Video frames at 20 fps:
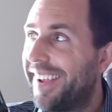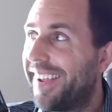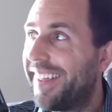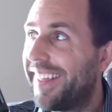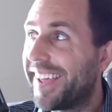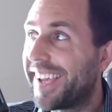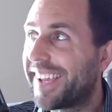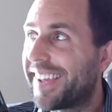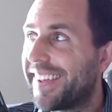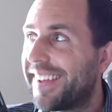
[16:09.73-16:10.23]

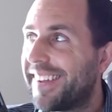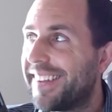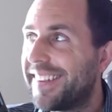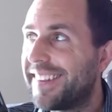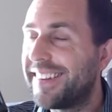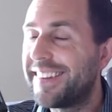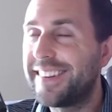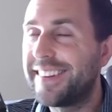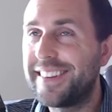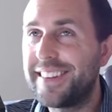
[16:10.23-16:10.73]

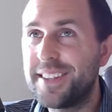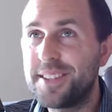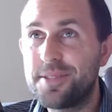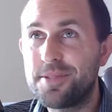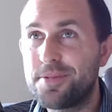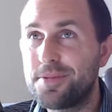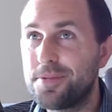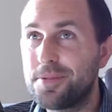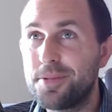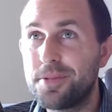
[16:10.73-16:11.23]
like
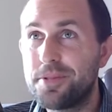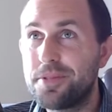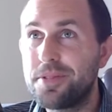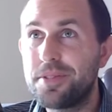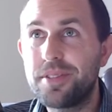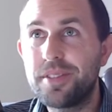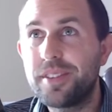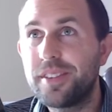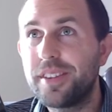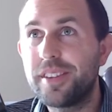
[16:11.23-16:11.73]
this
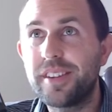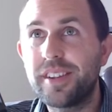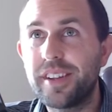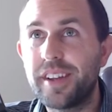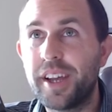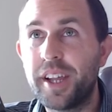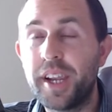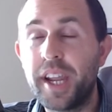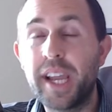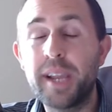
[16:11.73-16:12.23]
was
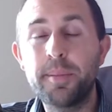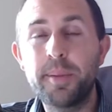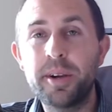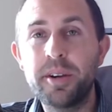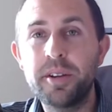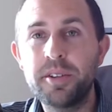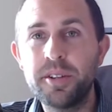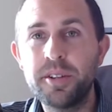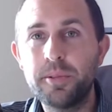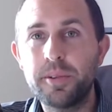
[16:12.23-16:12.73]
a nightmare
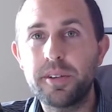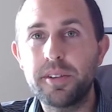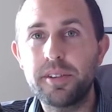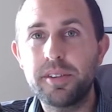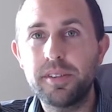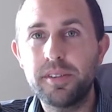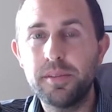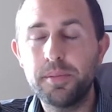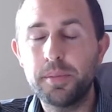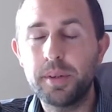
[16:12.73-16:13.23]
to deal
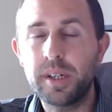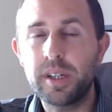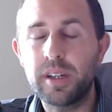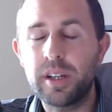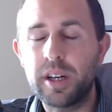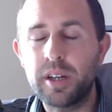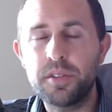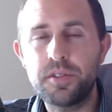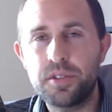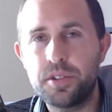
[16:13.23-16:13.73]
with, but
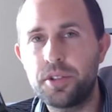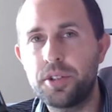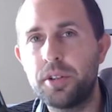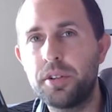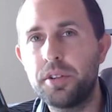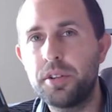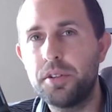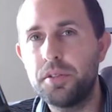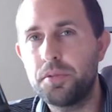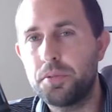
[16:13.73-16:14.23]
I'll
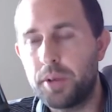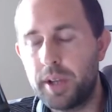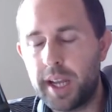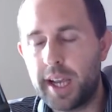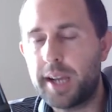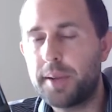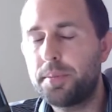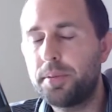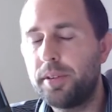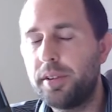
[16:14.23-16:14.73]
show you what
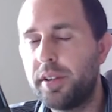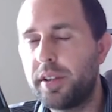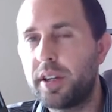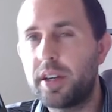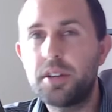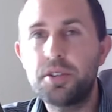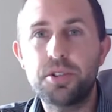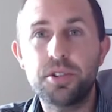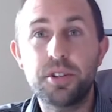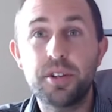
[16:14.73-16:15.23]
happened and
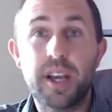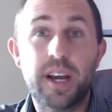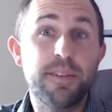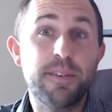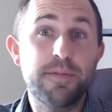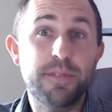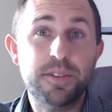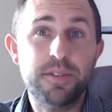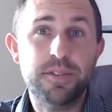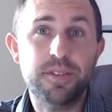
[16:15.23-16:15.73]
I'll show you how I
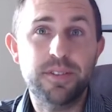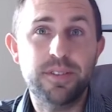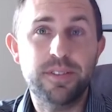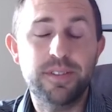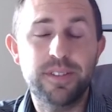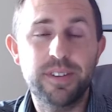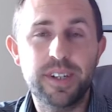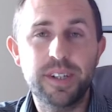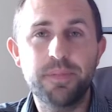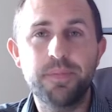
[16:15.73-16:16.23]
fixed it,
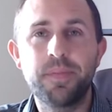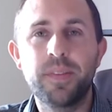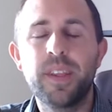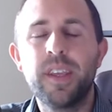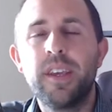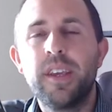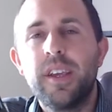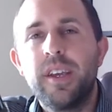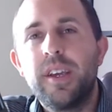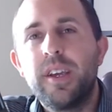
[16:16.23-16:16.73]
right?
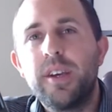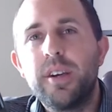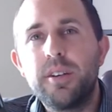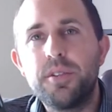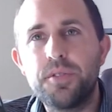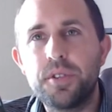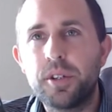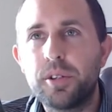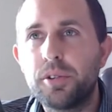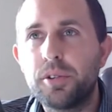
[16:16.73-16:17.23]

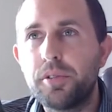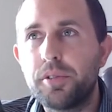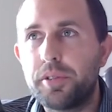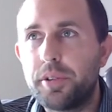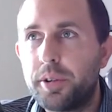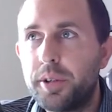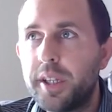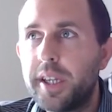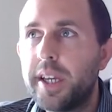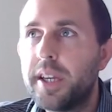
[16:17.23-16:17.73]
So
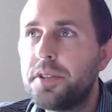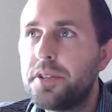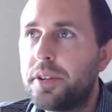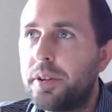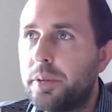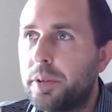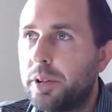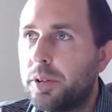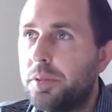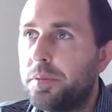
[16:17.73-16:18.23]
30 days in
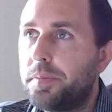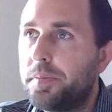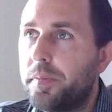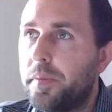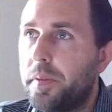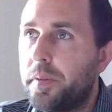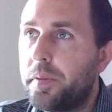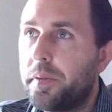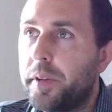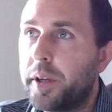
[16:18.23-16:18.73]
a row,
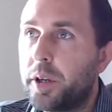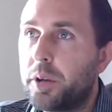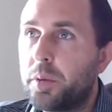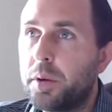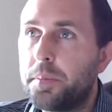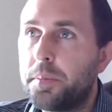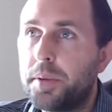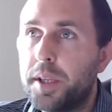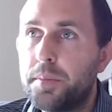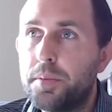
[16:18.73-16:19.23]
there were